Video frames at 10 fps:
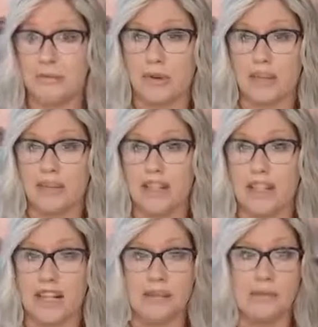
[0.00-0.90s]
Most of the
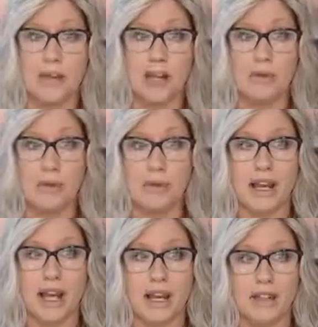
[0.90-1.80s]
time when we
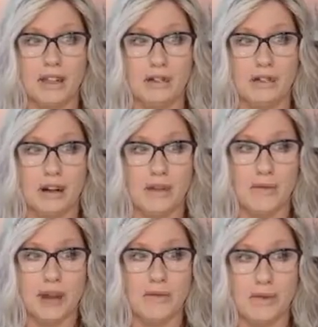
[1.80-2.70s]
have
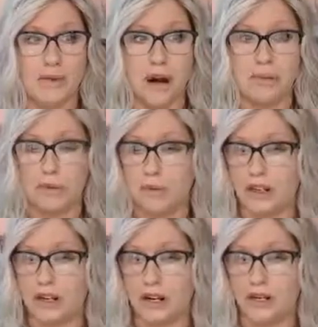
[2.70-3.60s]
a problem
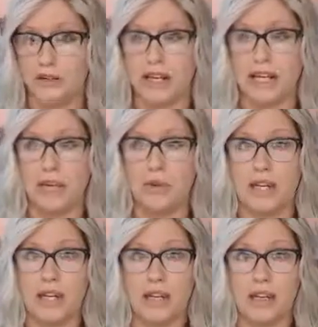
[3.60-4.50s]
with our drinking,
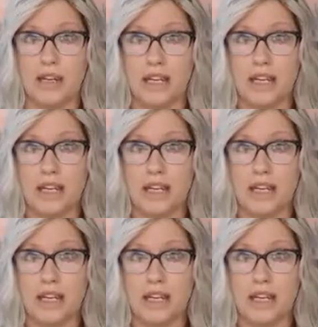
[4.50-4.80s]
we